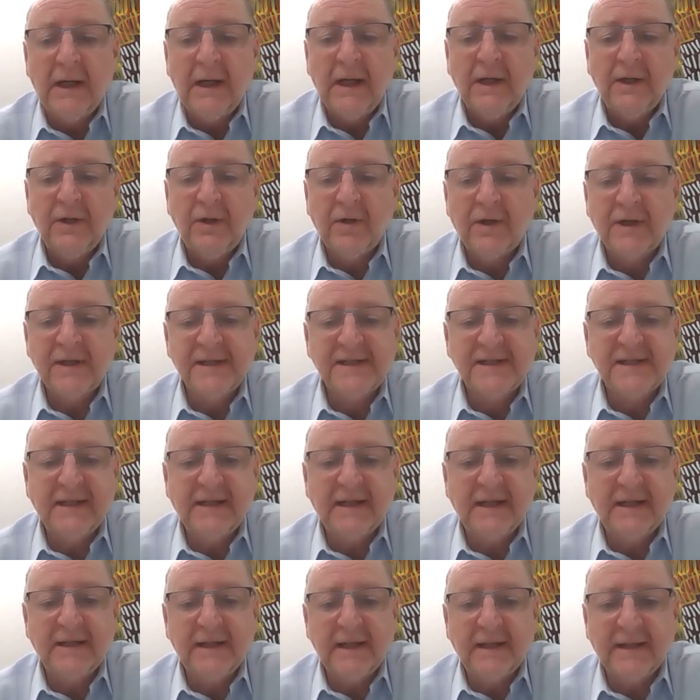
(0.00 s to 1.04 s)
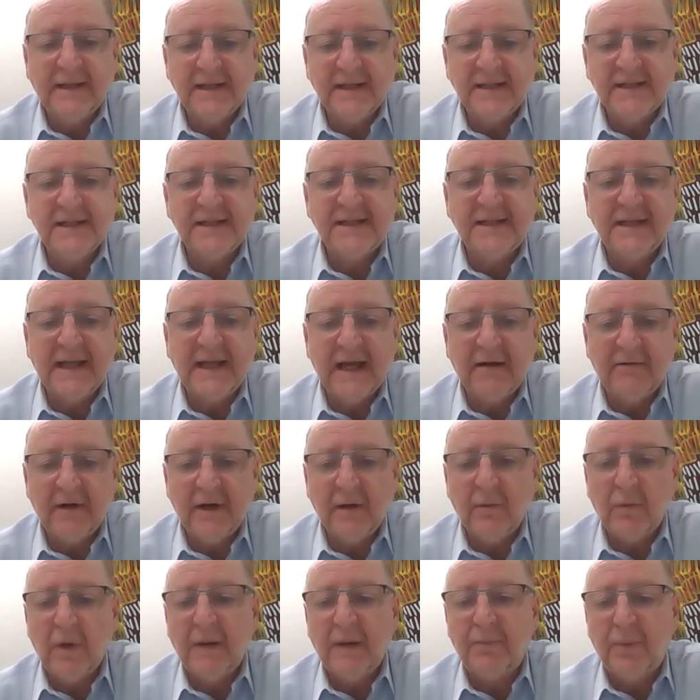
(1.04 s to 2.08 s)
you can see that this is the area
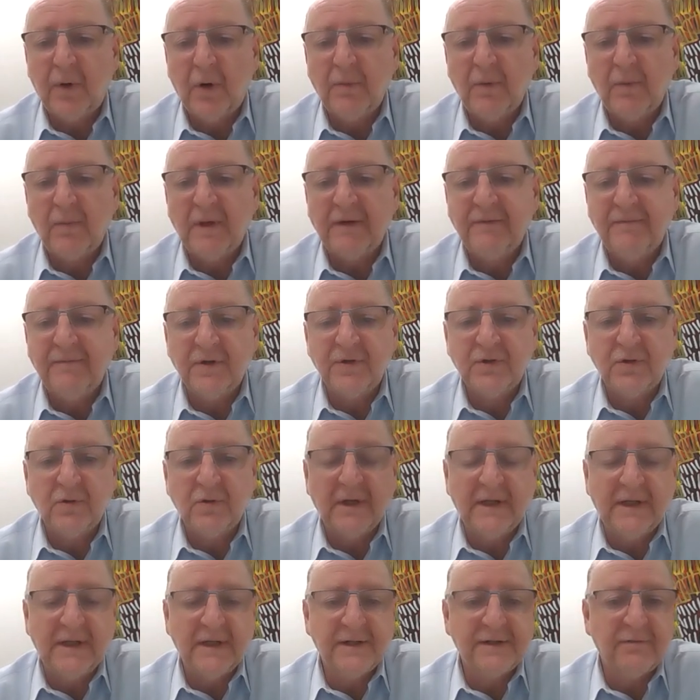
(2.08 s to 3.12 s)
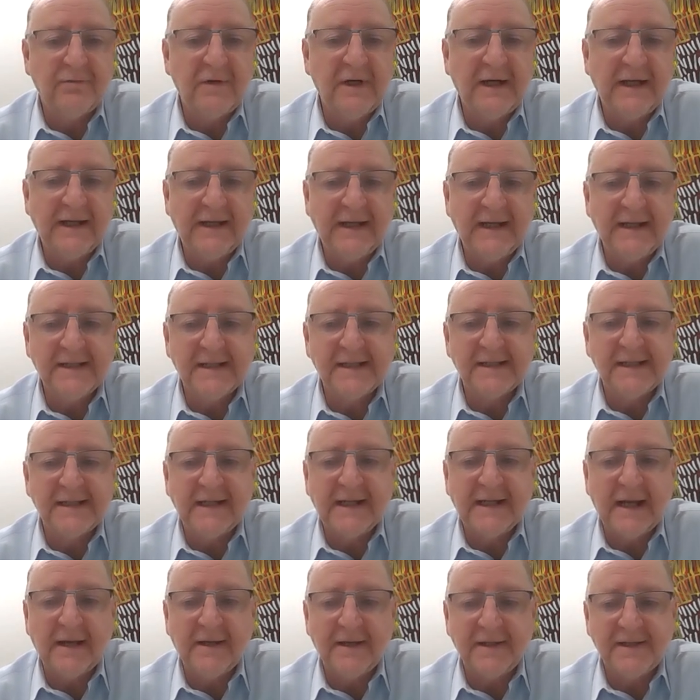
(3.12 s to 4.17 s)
where probably virtual leaders really need to sit
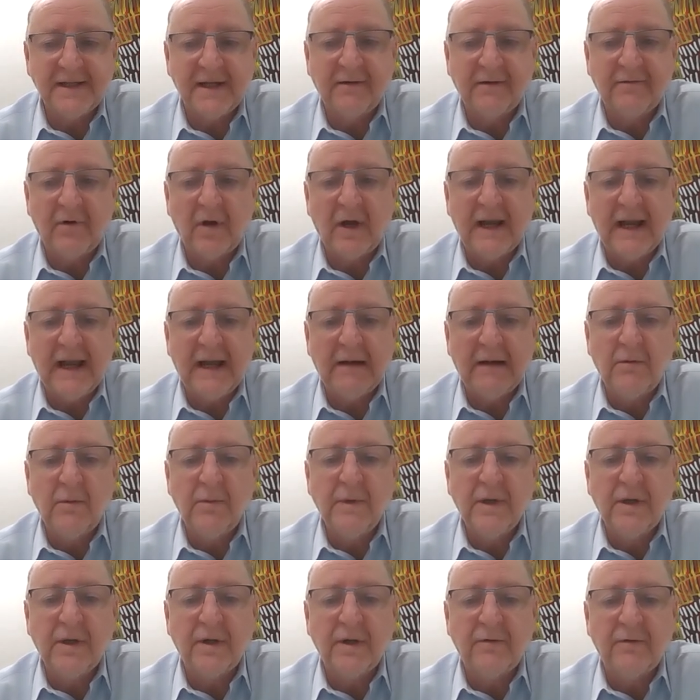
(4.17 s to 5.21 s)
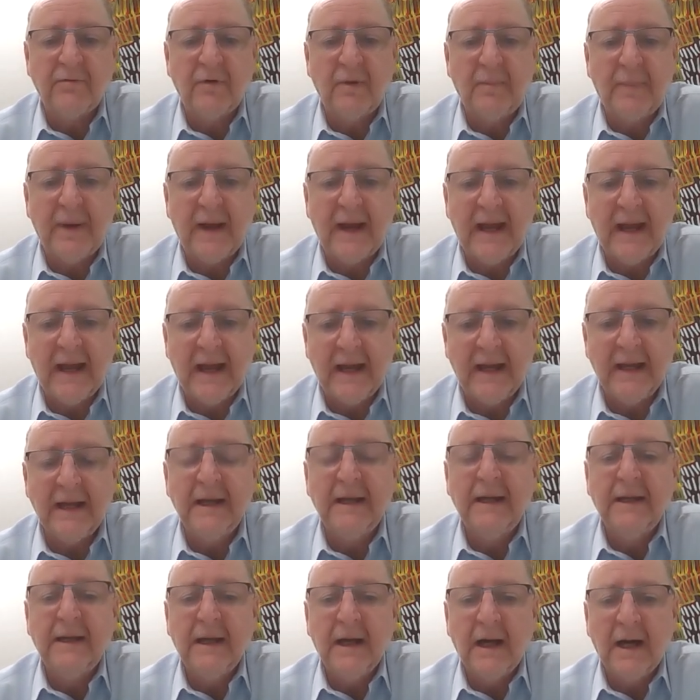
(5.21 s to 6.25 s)
down and say, right, how are we going to repair
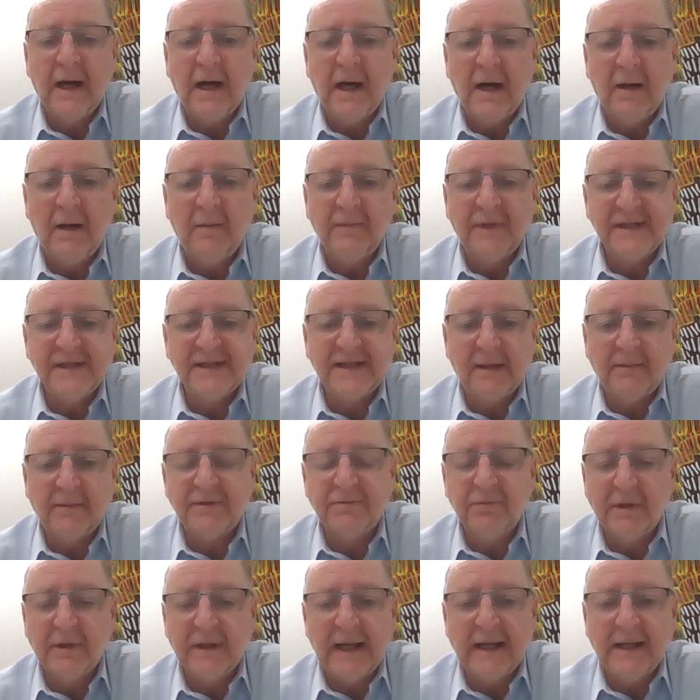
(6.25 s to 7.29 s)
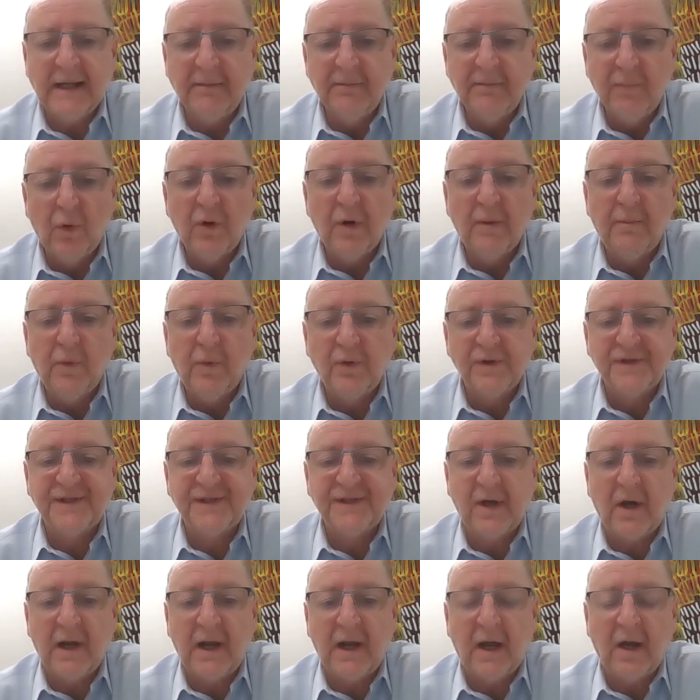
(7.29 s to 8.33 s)
this damage? We're getting more and more
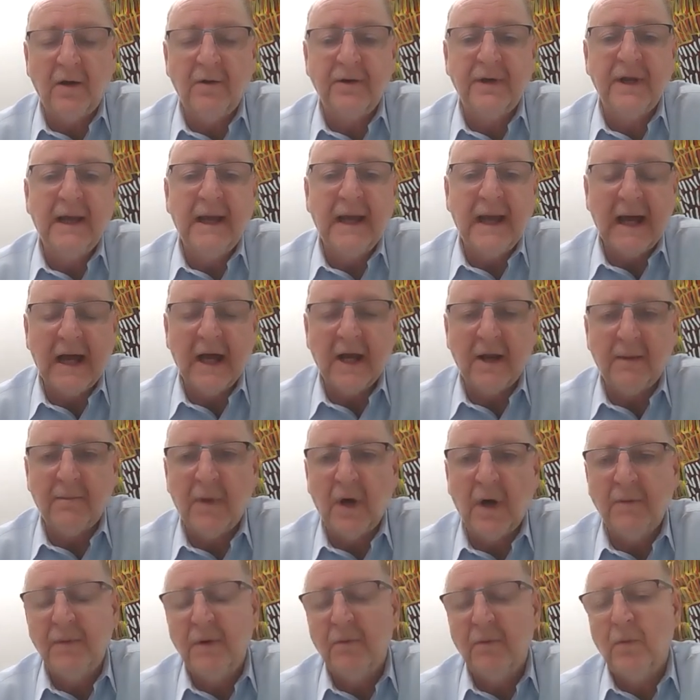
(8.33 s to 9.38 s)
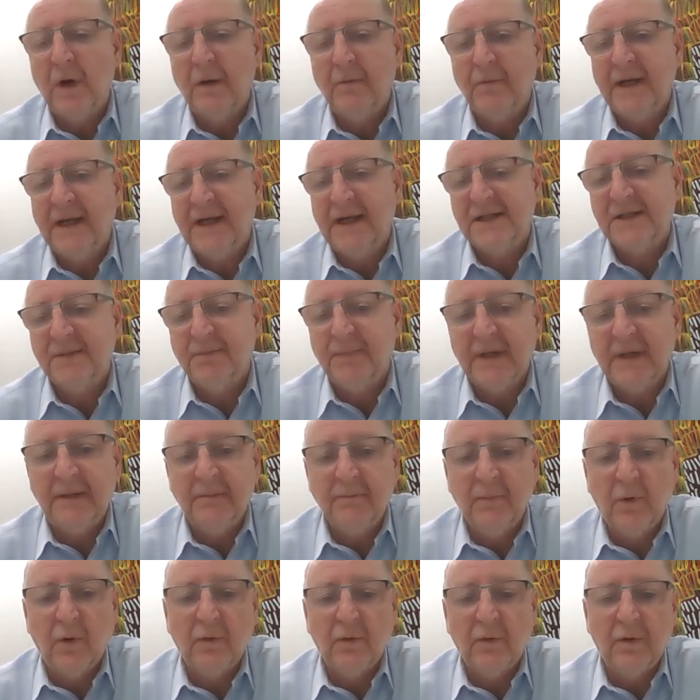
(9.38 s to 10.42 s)
siloed at a moment where we need to be
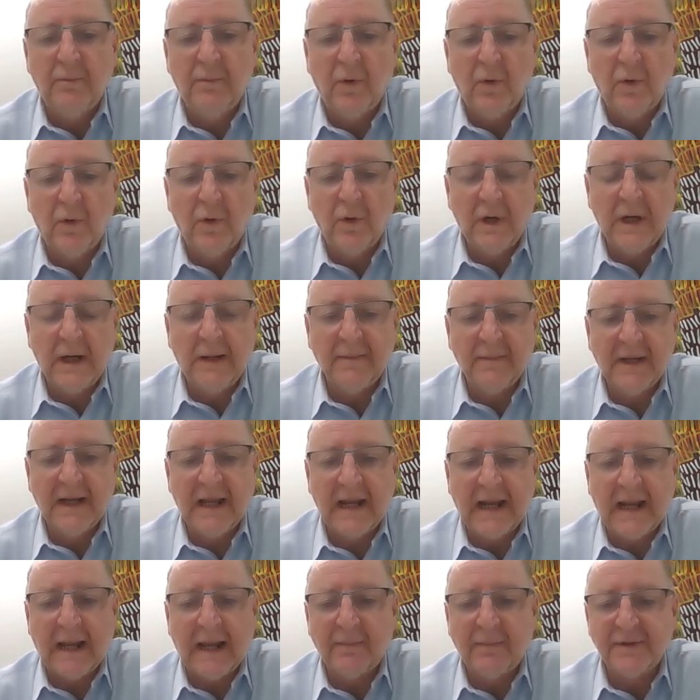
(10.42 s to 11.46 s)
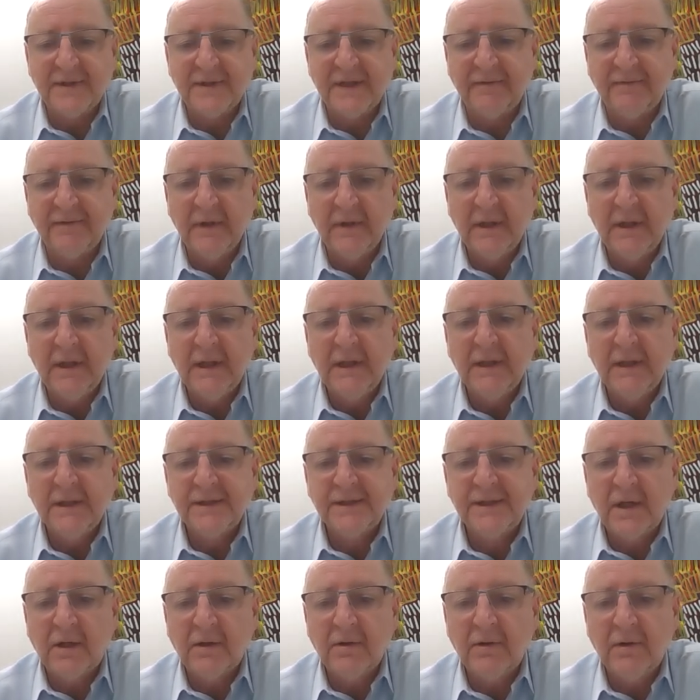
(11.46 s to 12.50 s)
more and more collaborative.
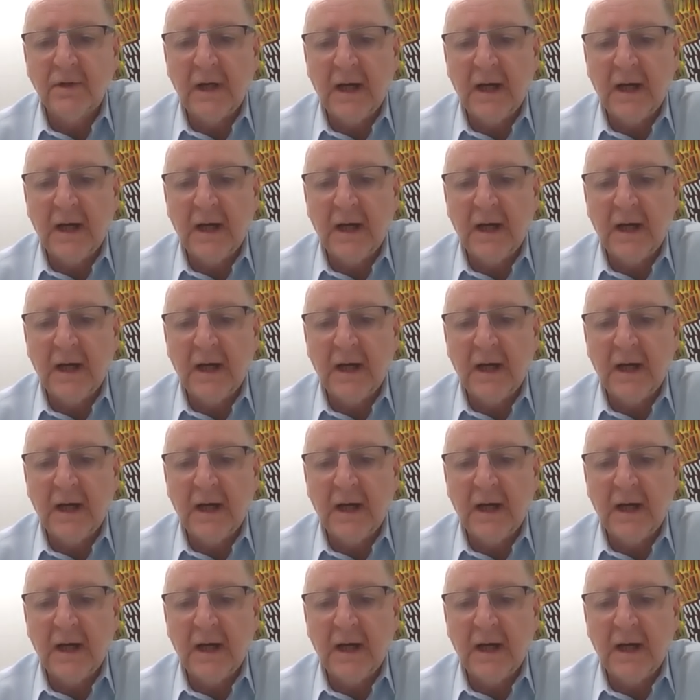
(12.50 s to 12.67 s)
So